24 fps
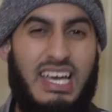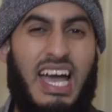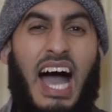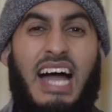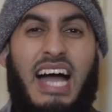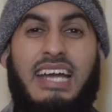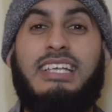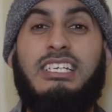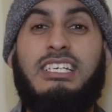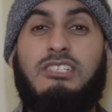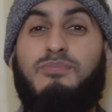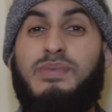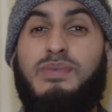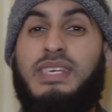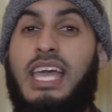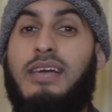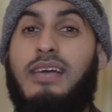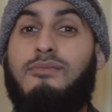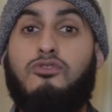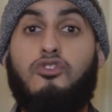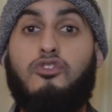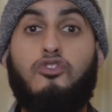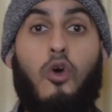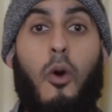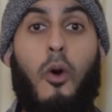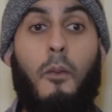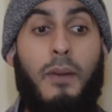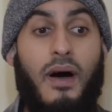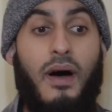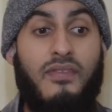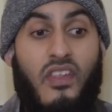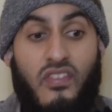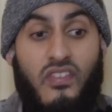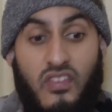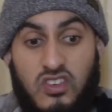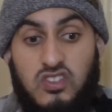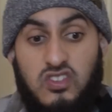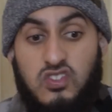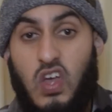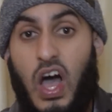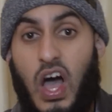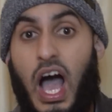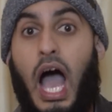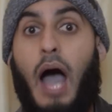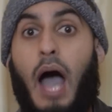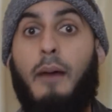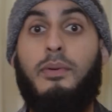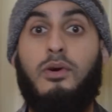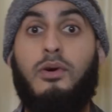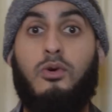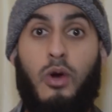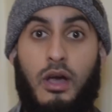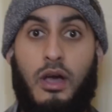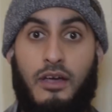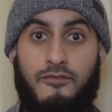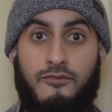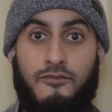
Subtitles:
And this became so bad that the Sahaba got